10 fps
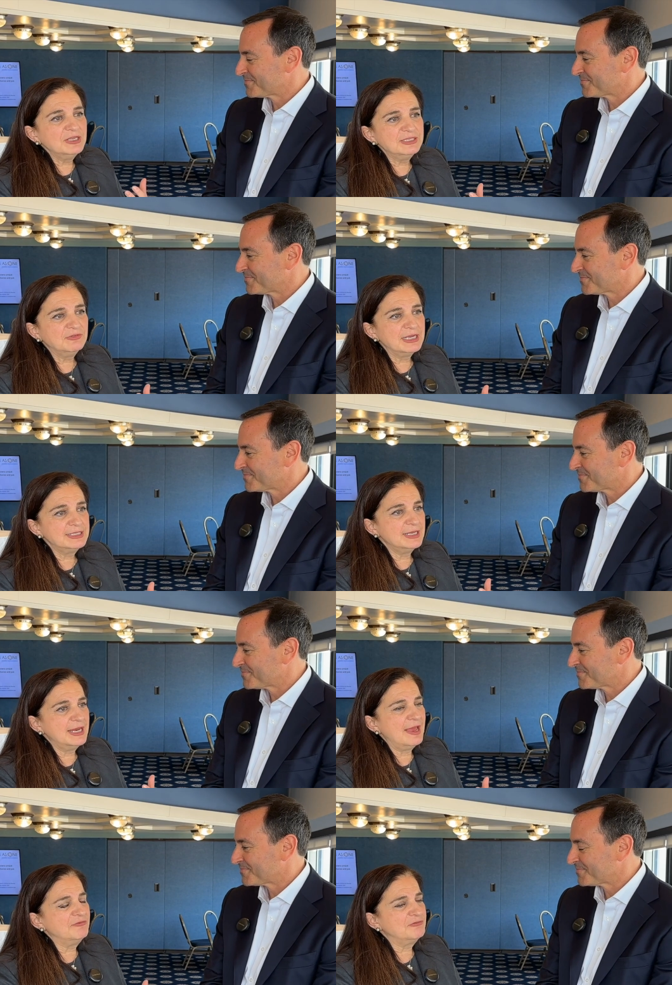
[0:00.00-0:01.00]
Speaker 1: device and
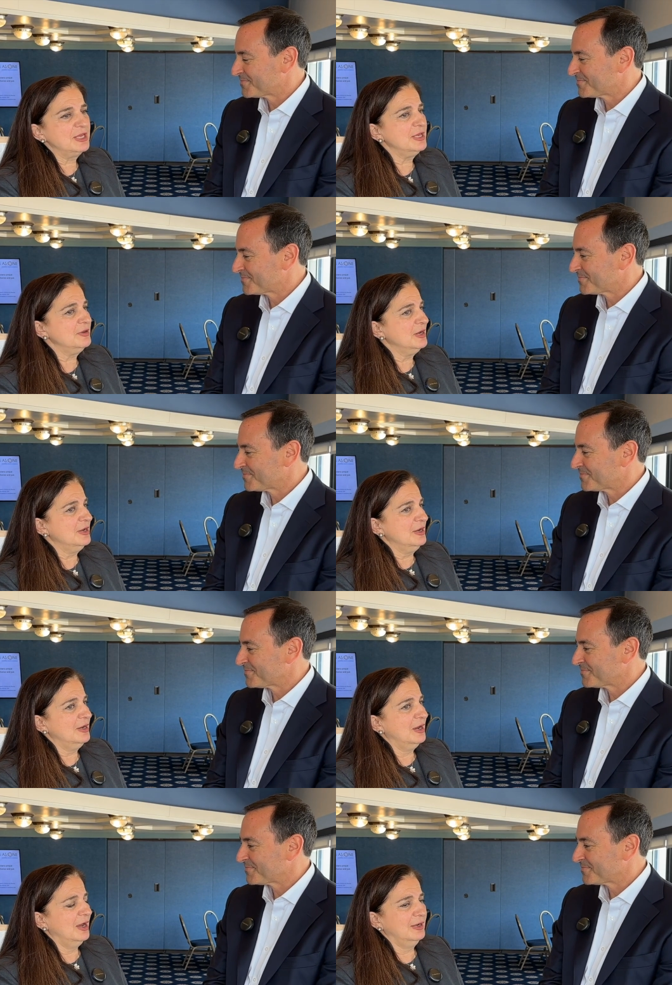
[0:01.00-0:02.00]
every
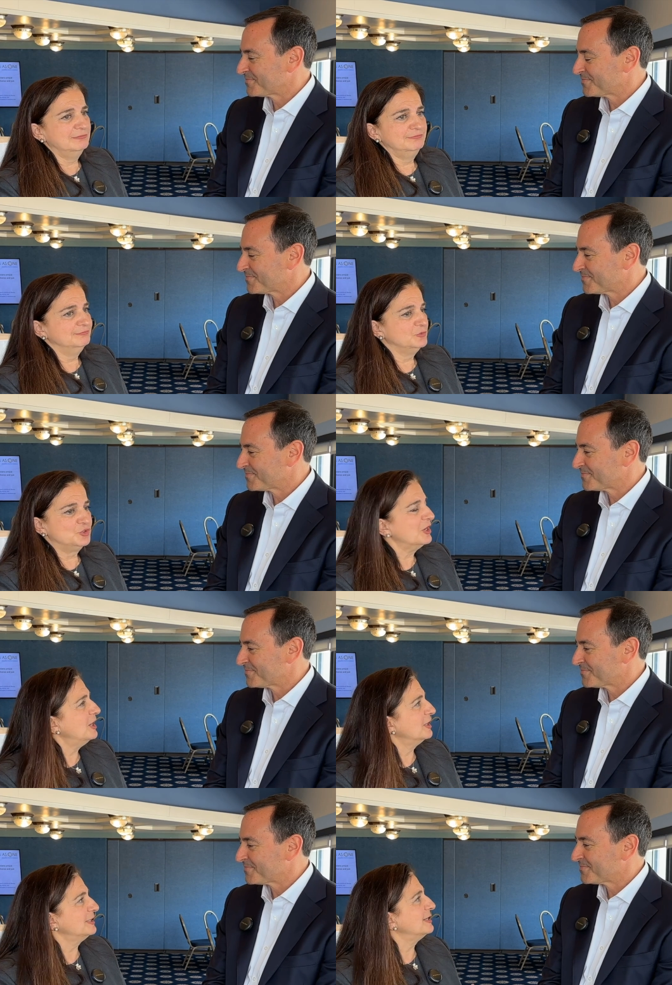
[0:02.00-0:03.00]
um,
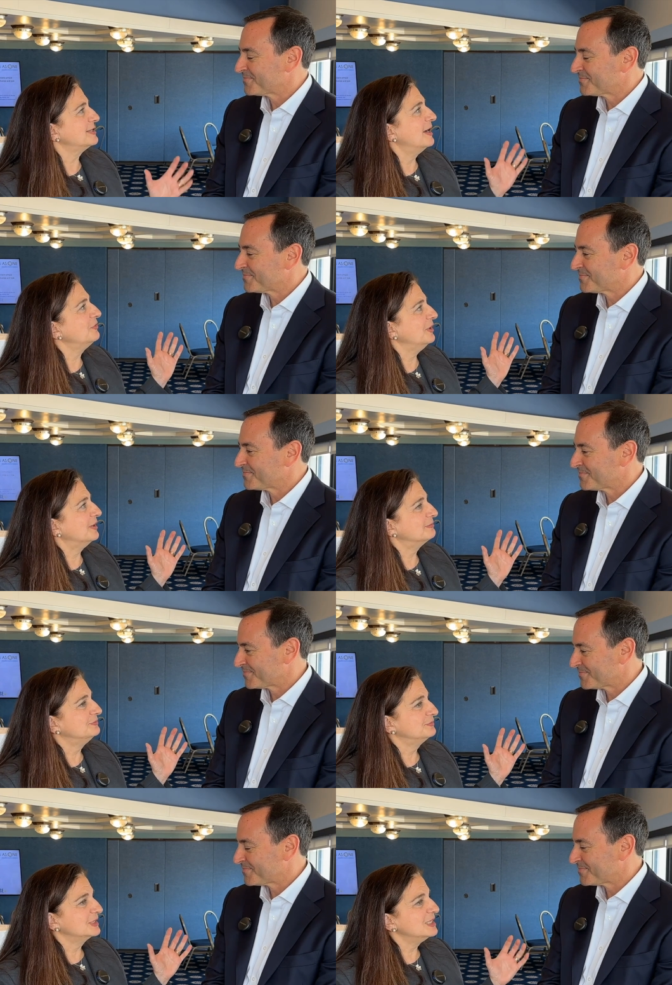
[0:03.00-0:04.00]
drug that's out there
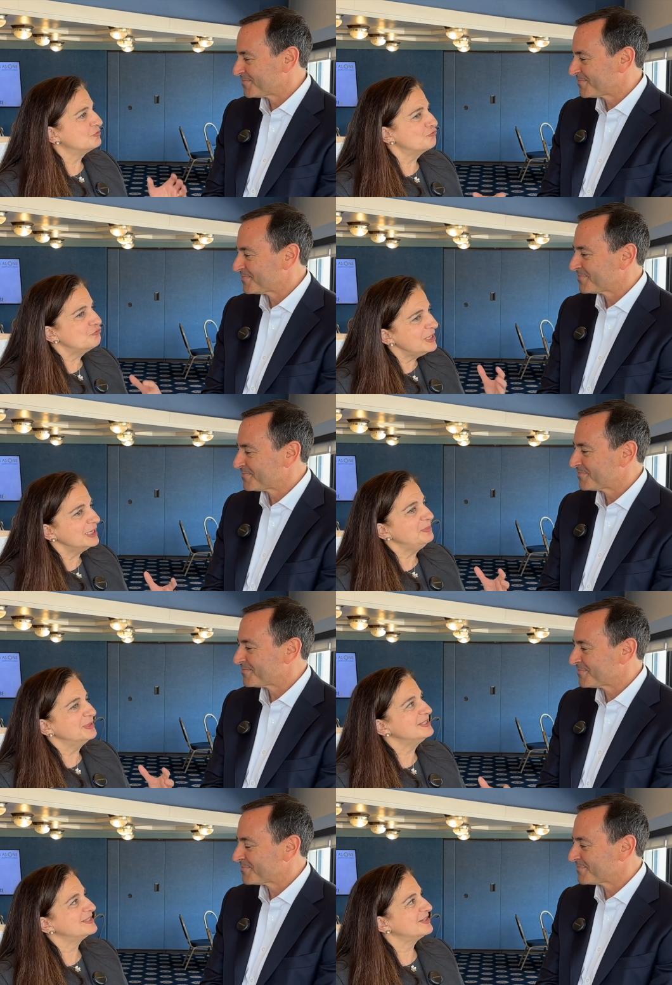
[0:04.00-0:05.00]
has really
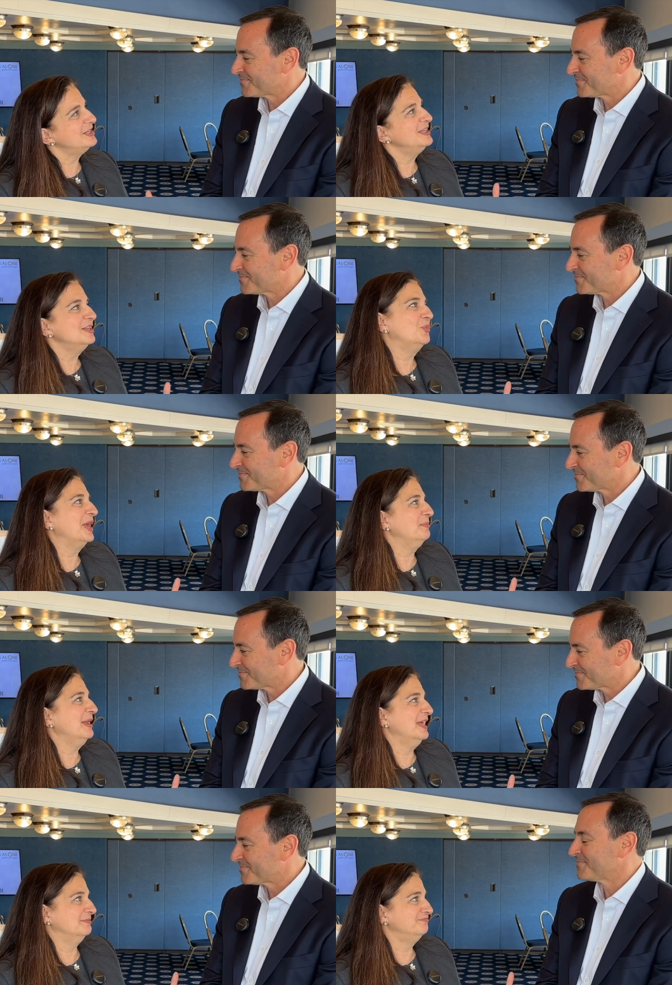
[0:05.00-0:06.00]
been studied in white
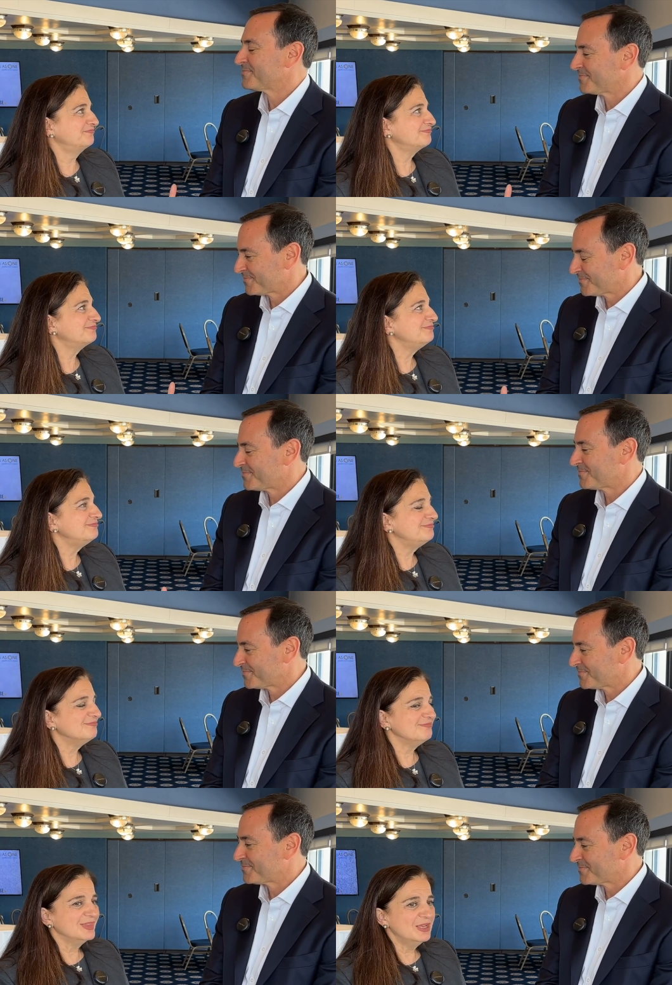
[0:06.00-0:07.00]
men.
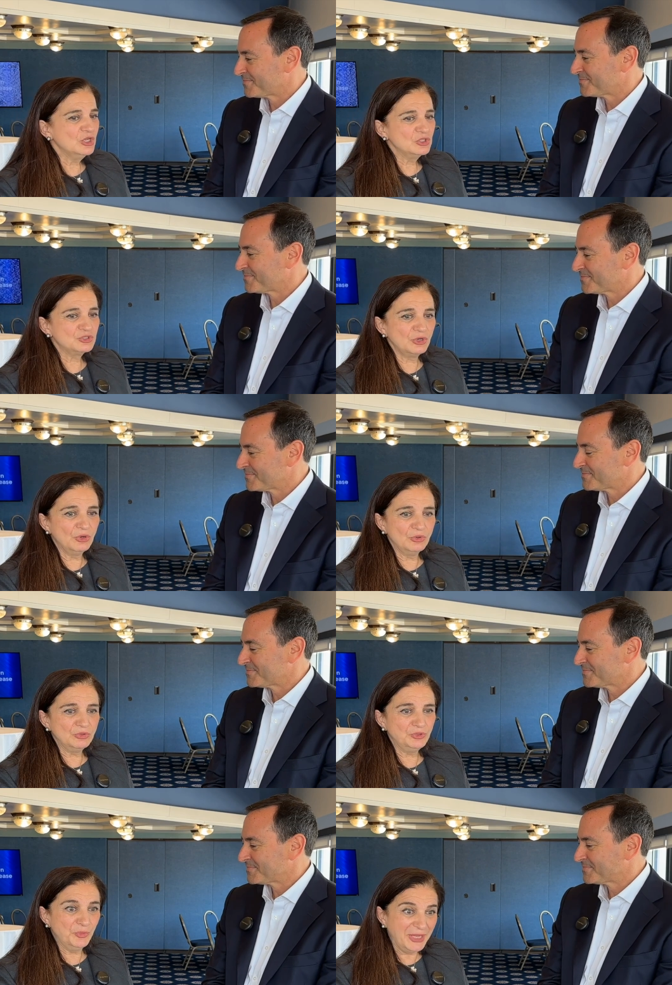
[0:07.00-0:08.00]
So,
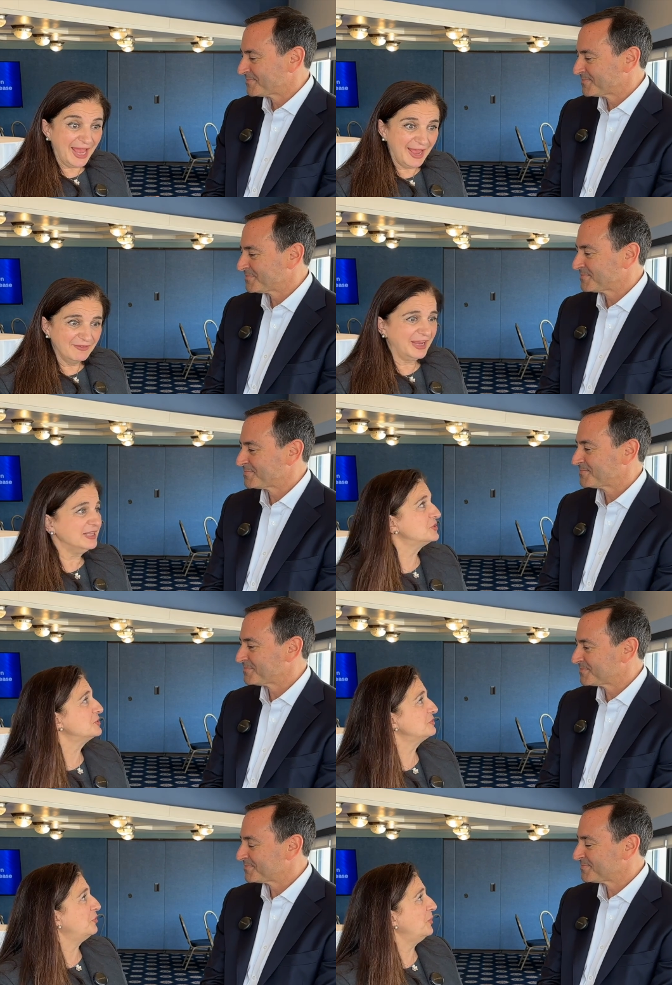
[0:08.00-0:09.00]
do we have
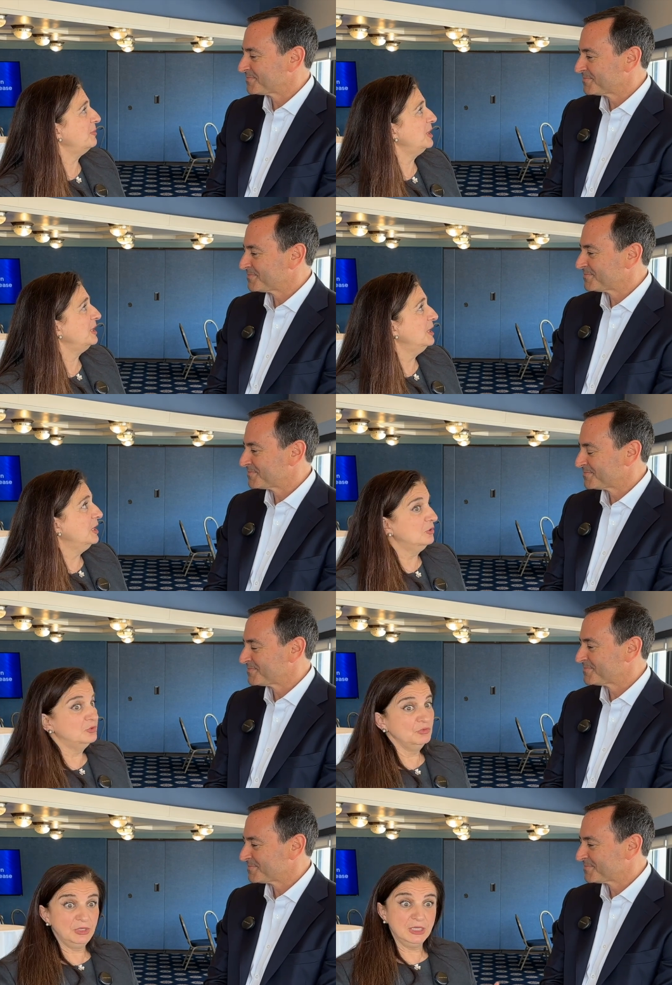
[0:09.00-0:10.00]
answers for women?
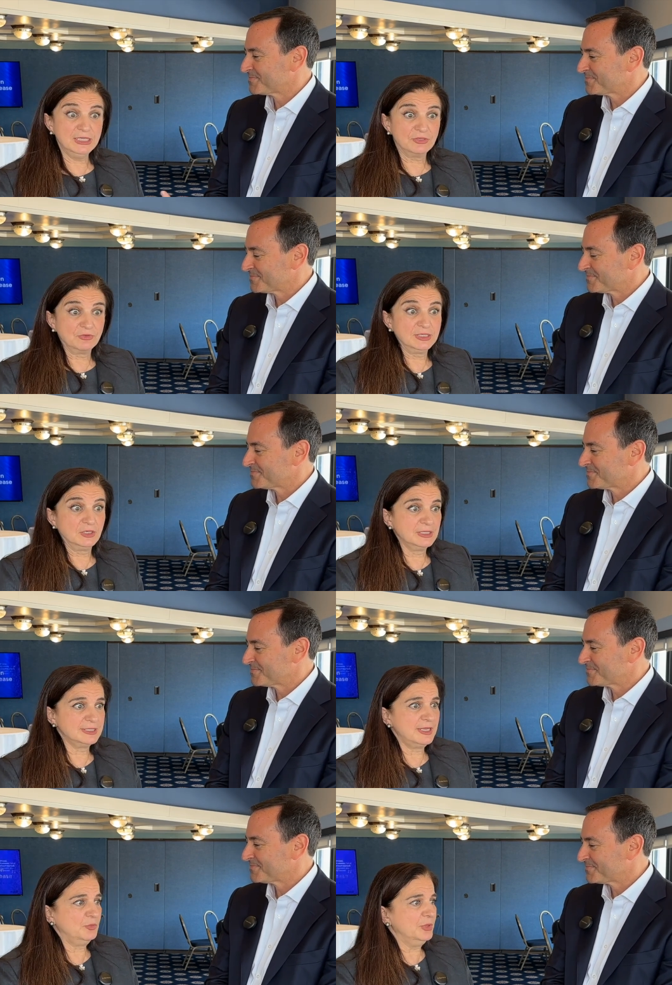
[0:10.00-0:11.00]
Do these results
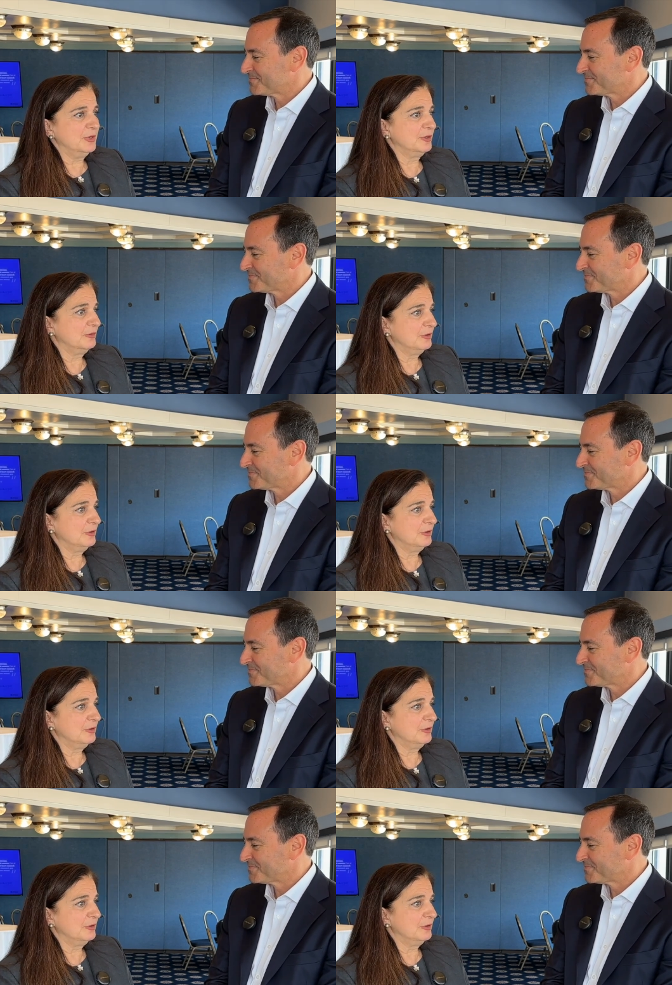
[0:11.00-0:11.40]
that we are